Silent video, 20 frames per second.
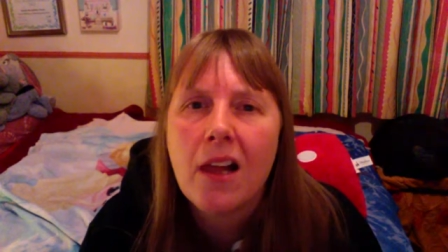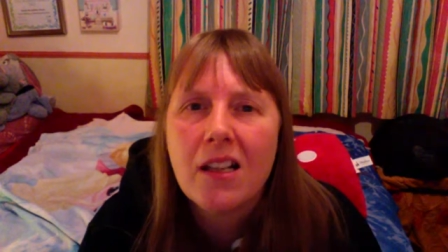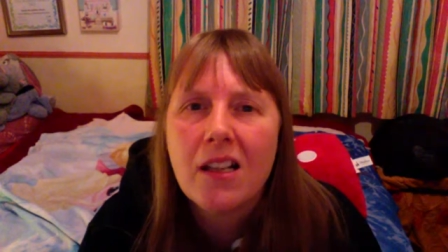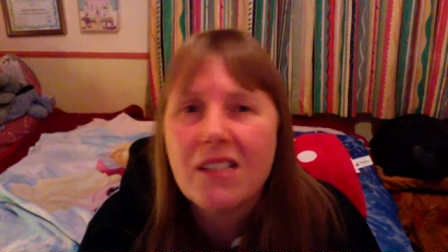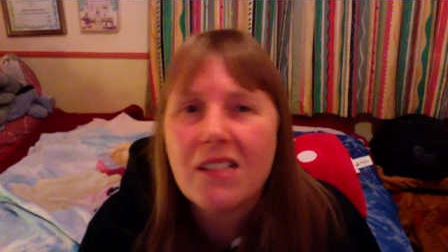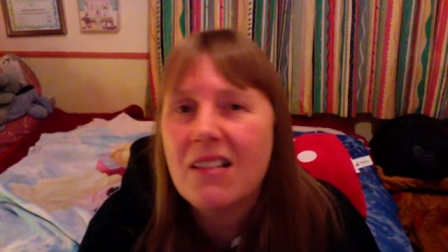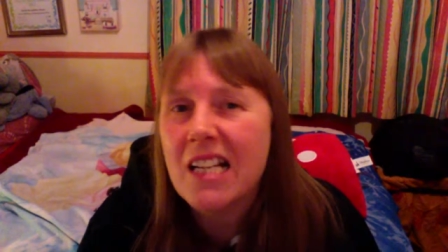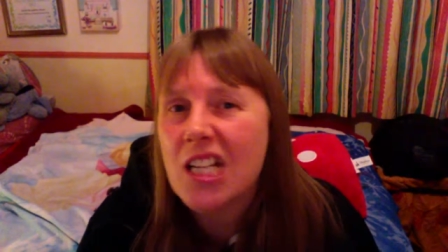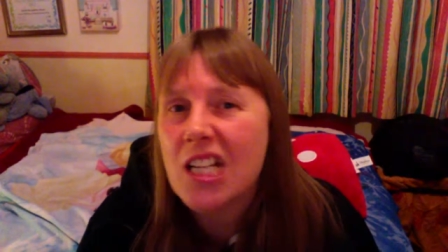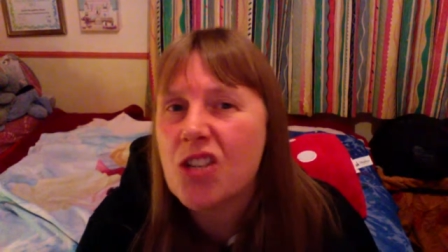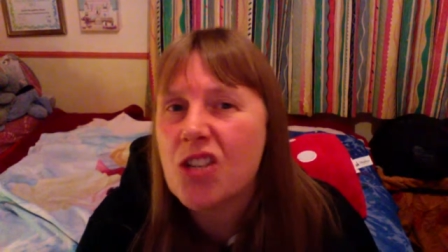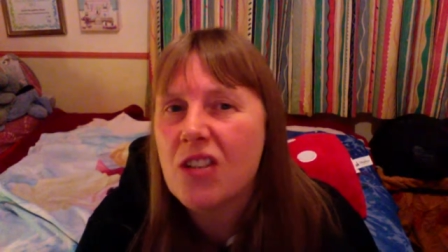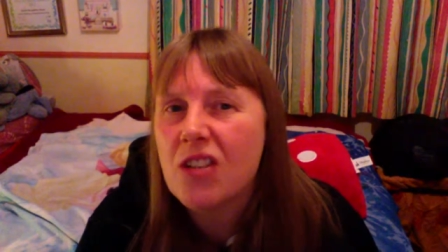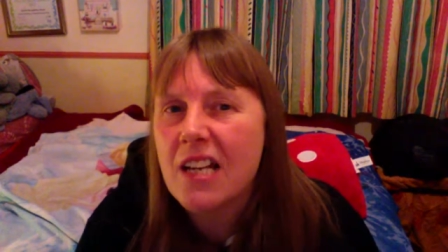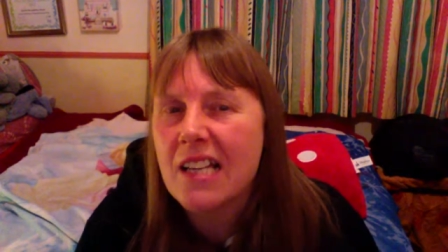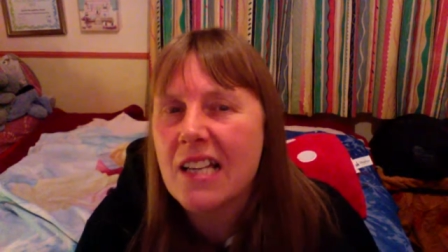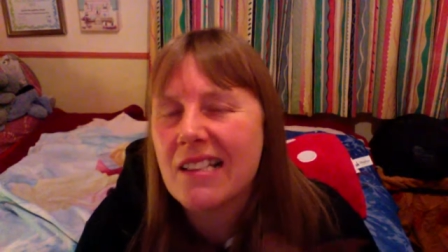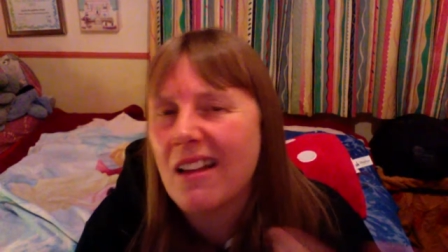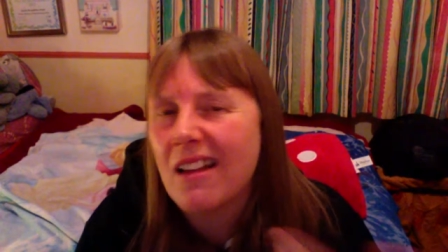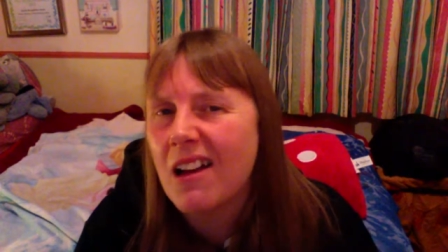So it
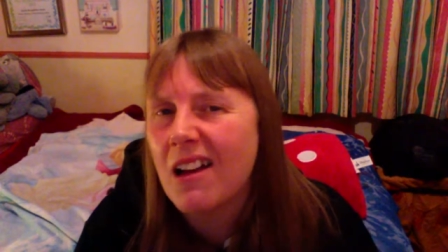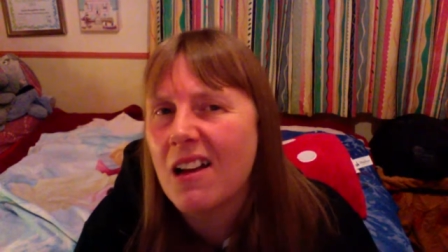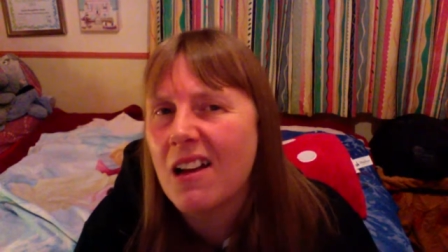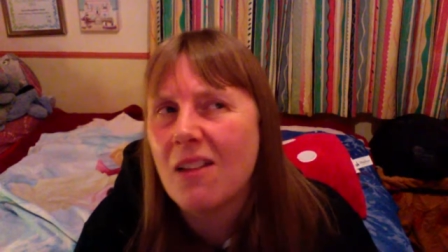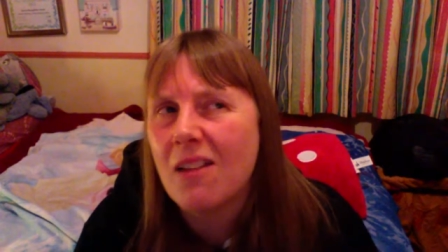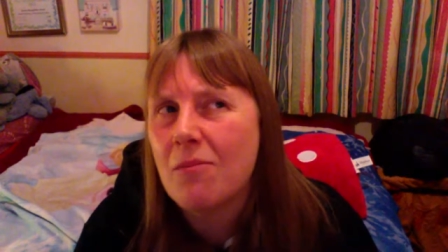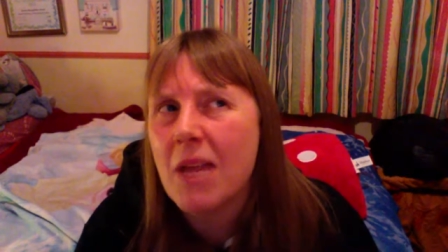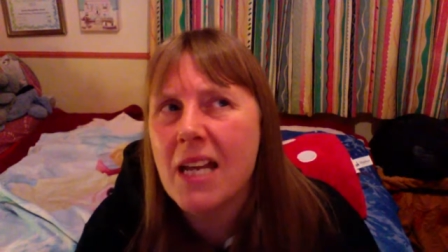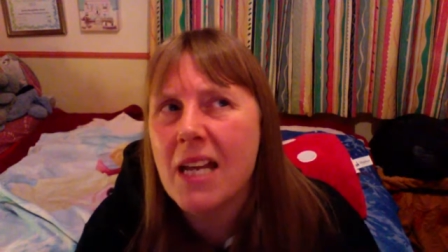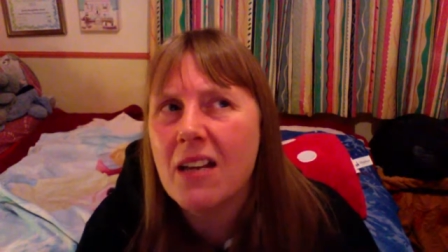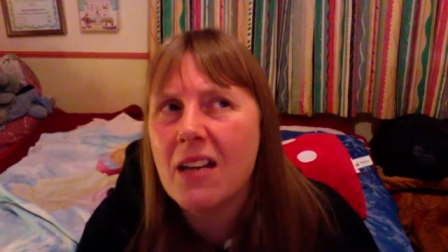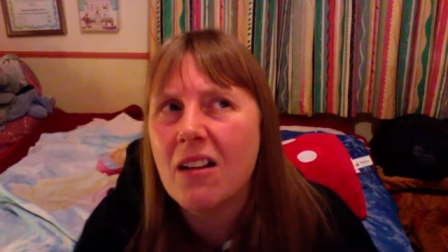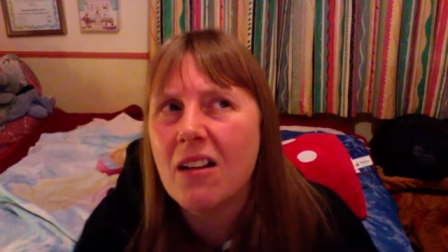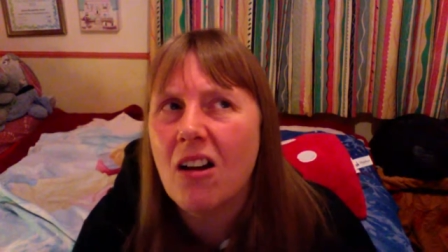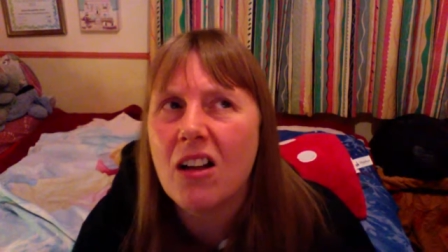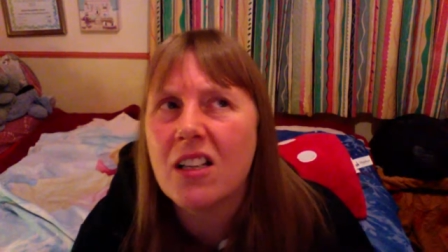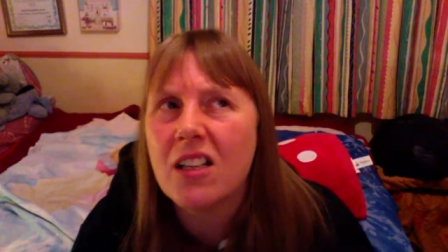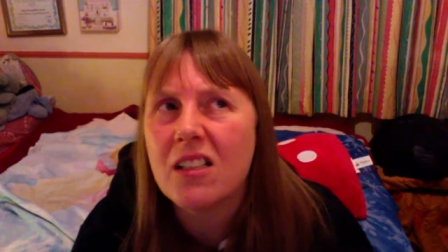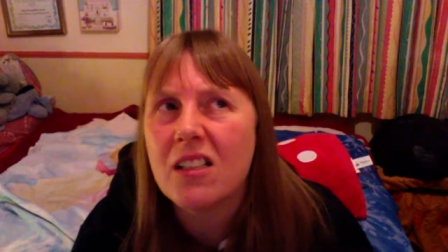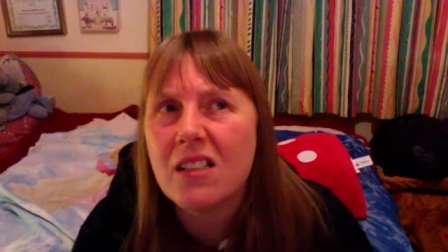literally is like a mate
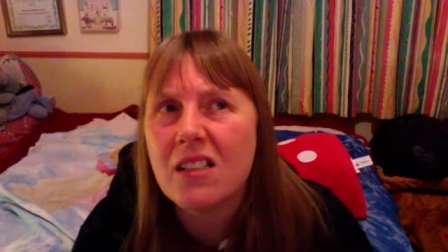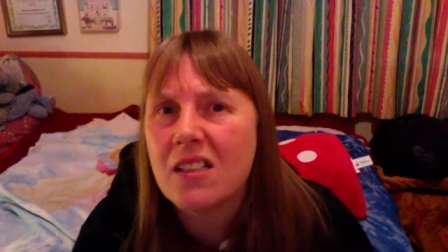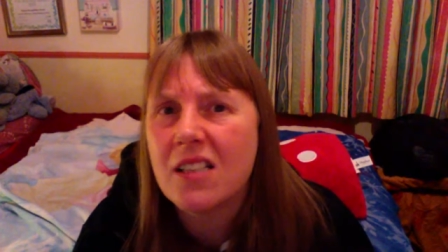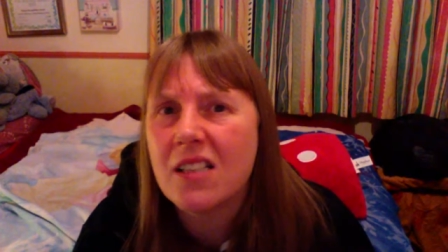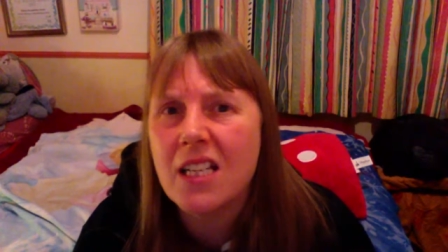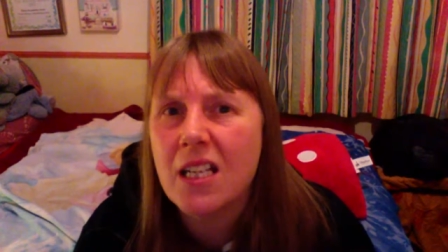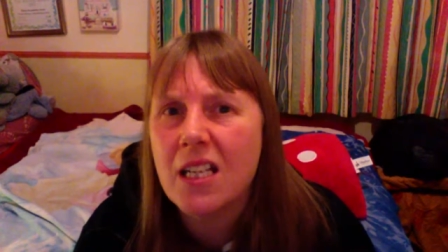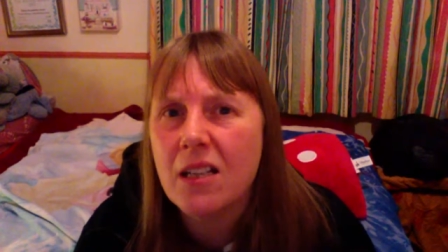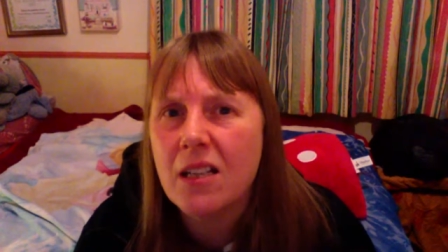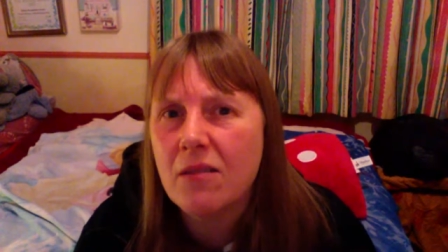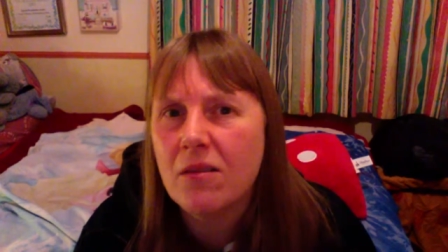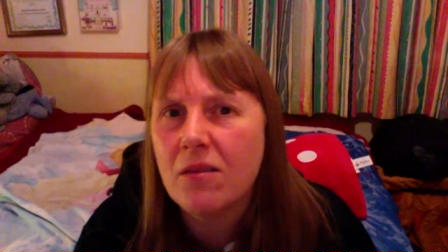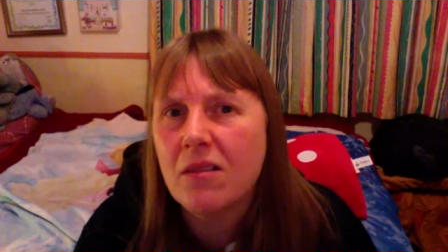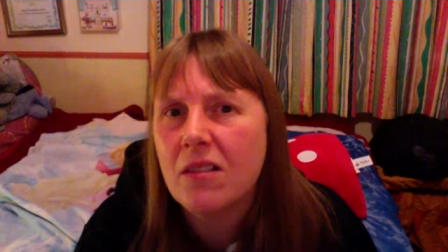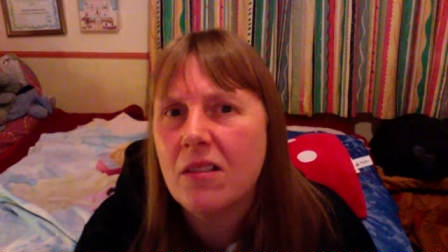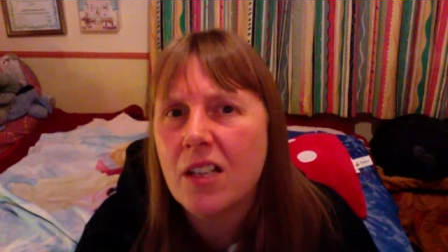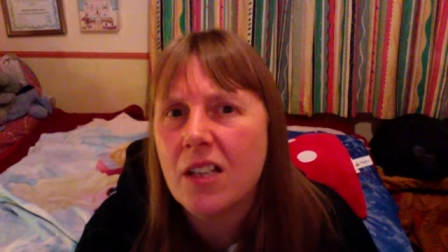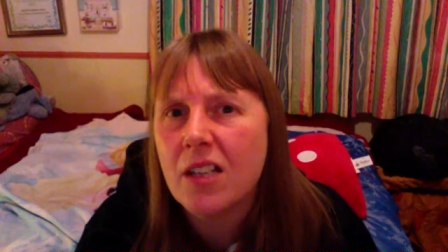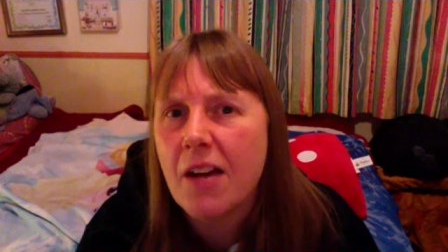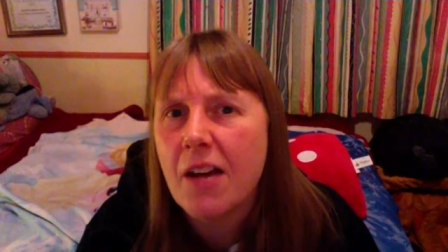I could see,
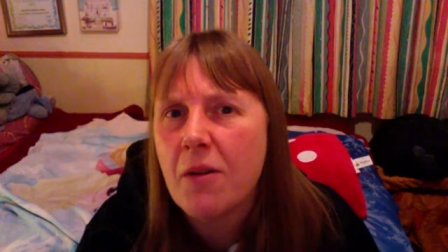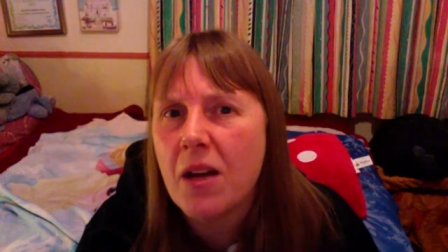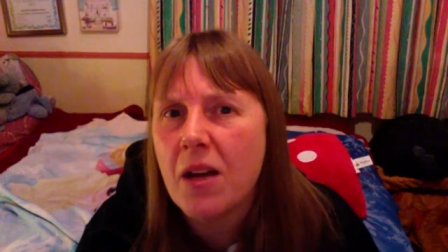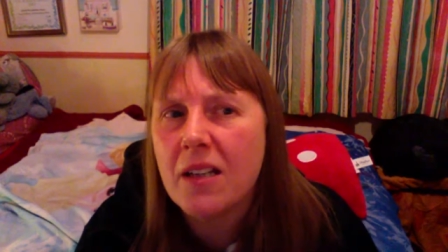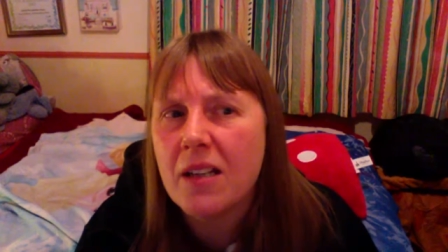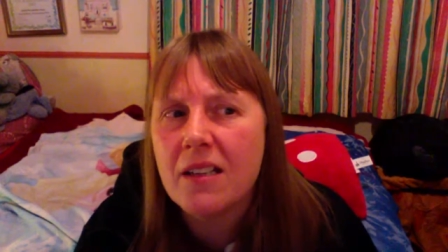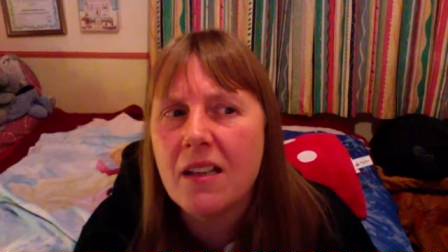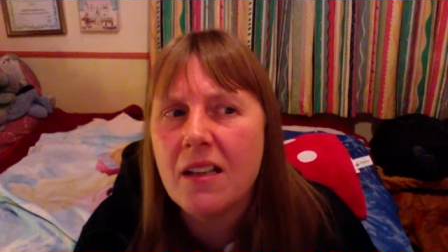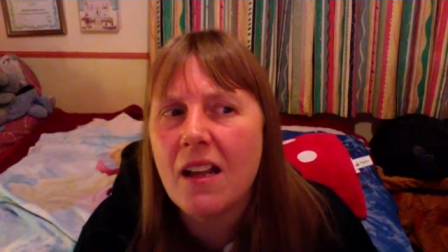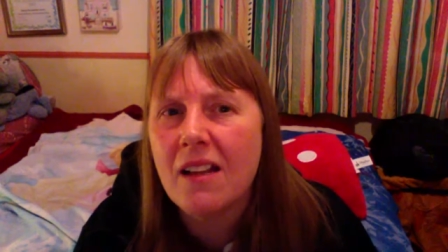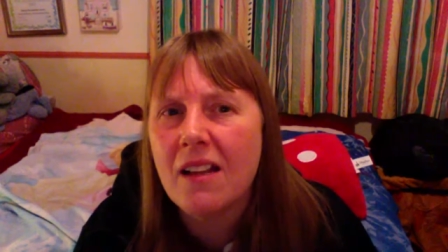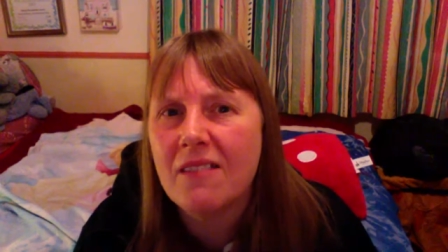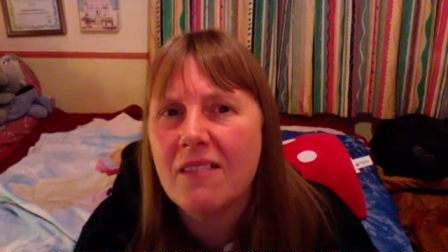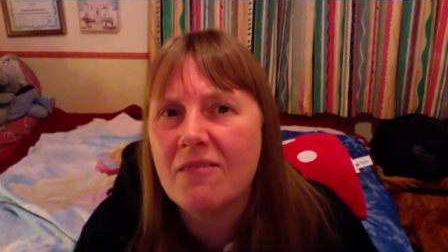you know, and